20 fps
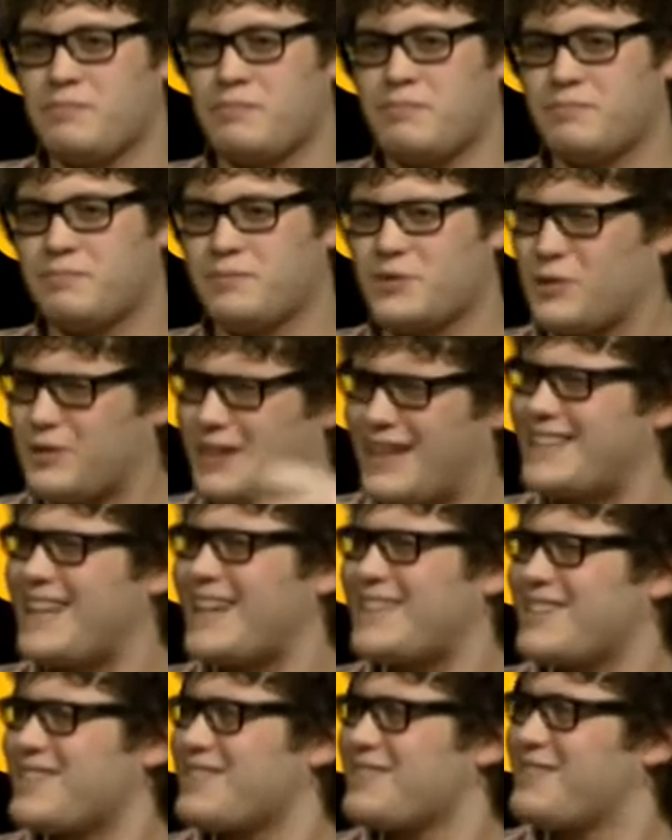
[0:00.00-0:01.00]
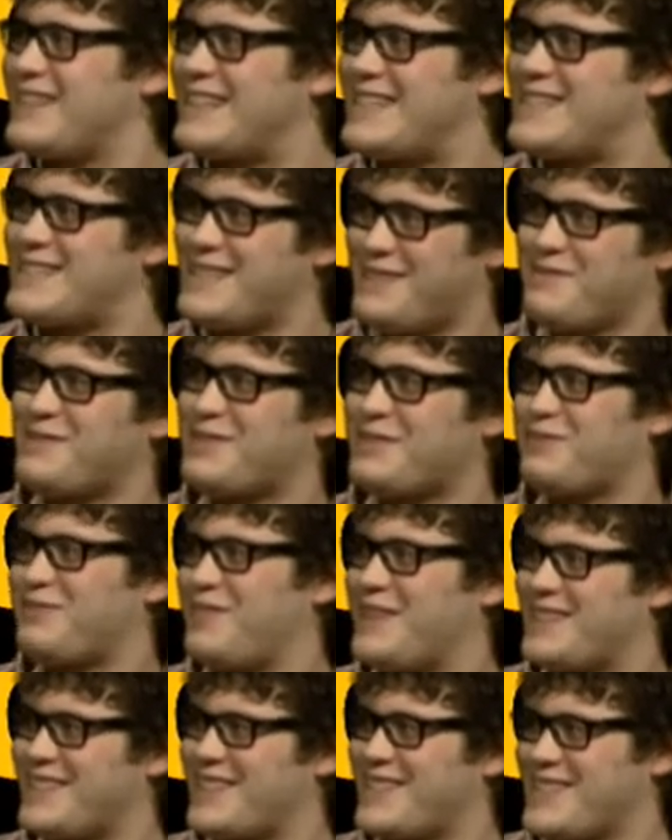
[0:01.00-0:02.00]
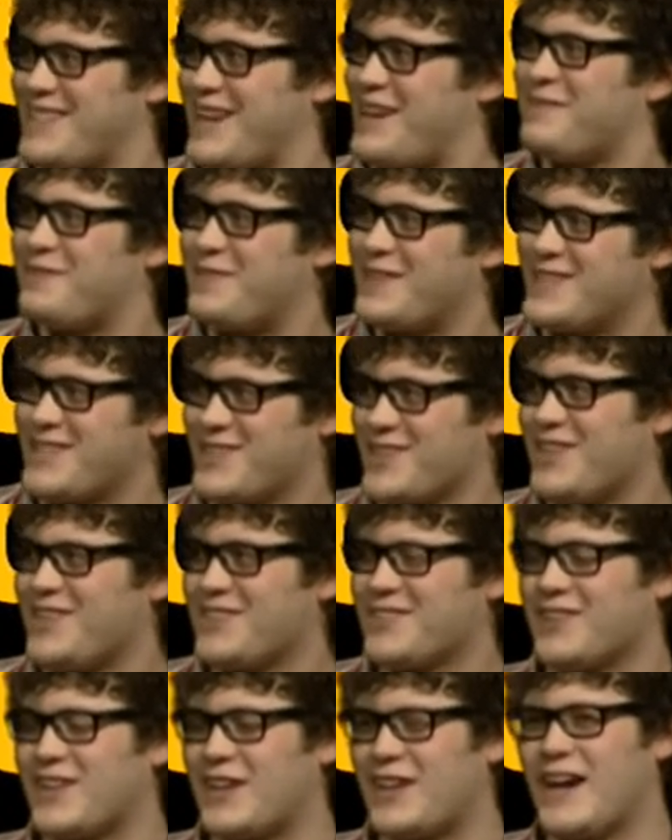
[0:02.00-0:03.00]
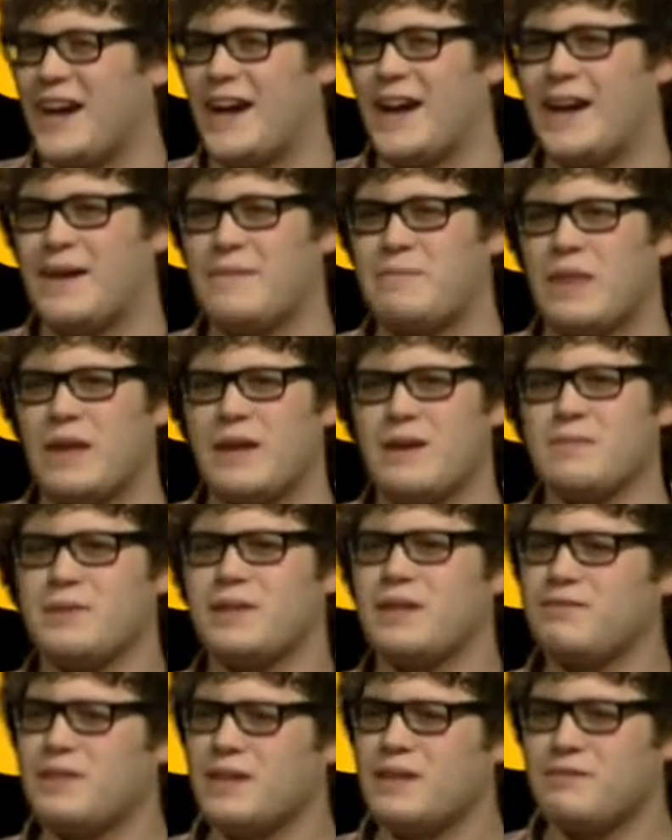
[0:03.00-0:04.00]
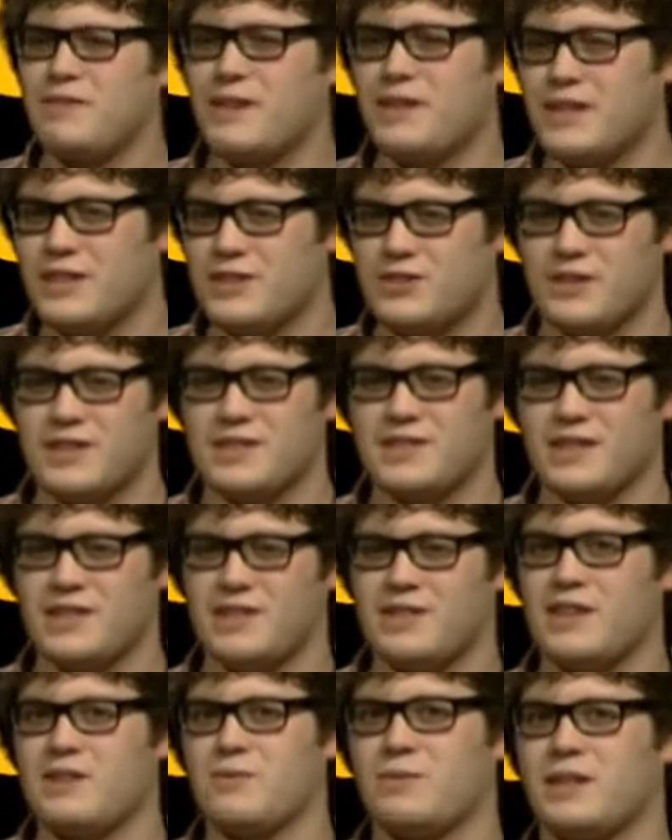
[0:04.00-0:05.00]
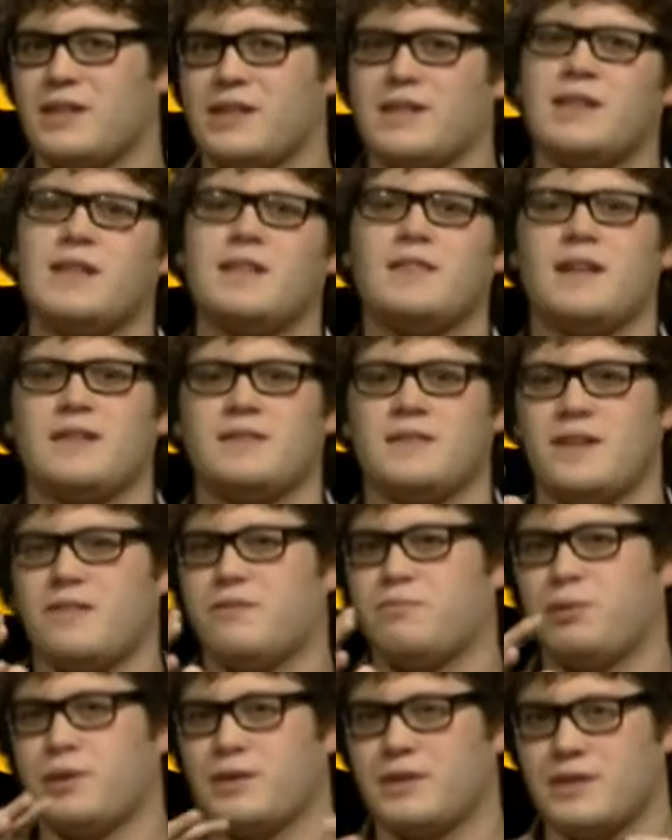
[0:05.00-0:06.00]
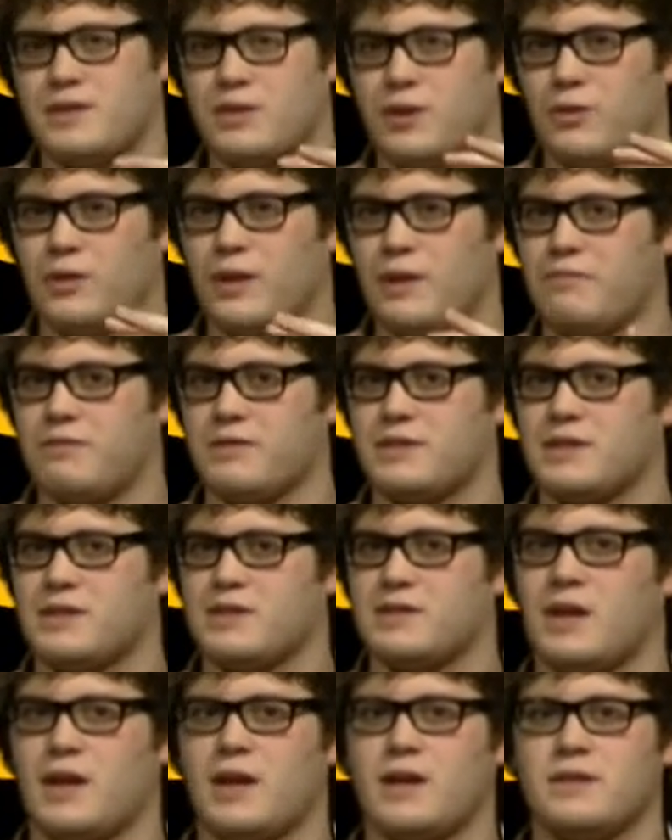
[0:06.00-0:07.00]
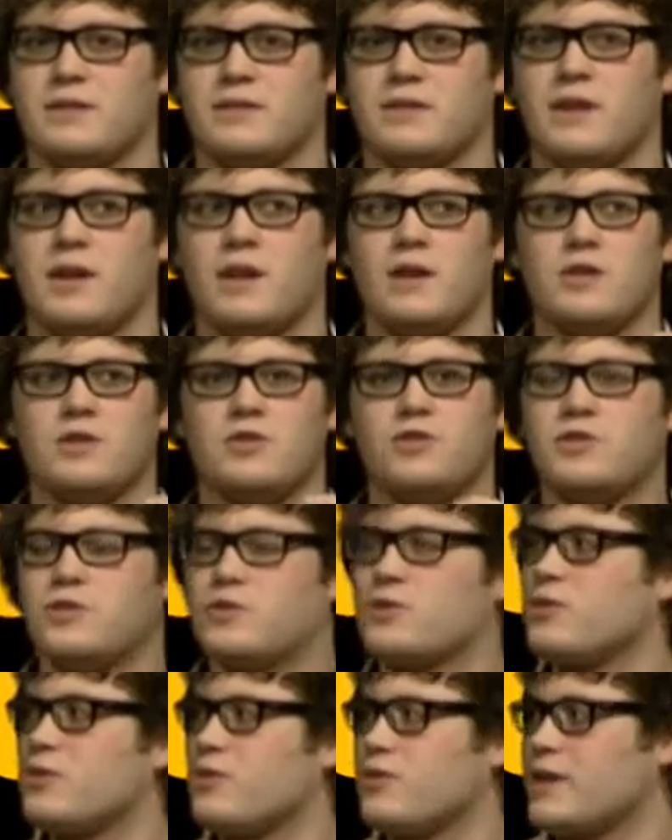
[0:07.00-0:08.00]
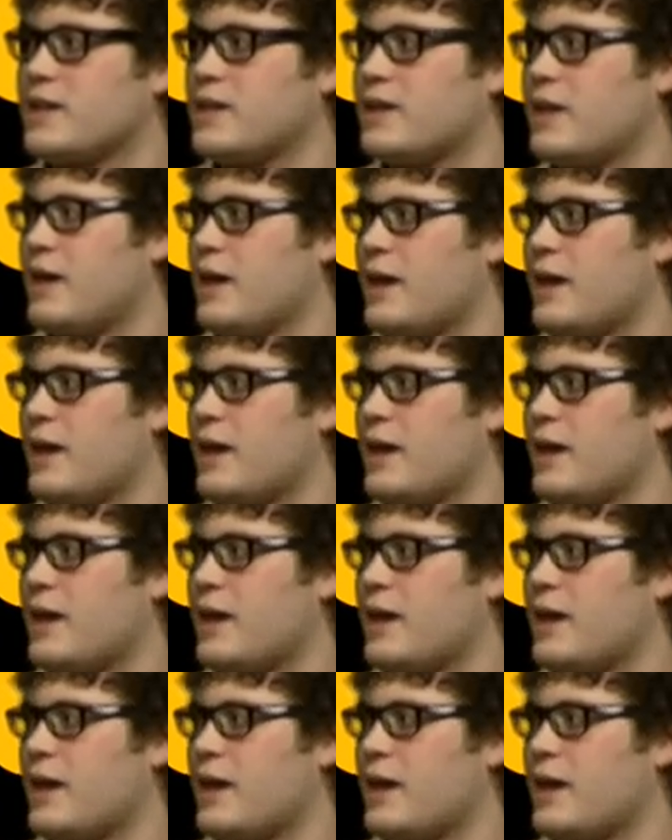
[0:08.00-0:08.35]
So like that doesn't really seem to fit the zombie genre, but they've done a very interesting thing with it in that they've put this whole emphasis on story.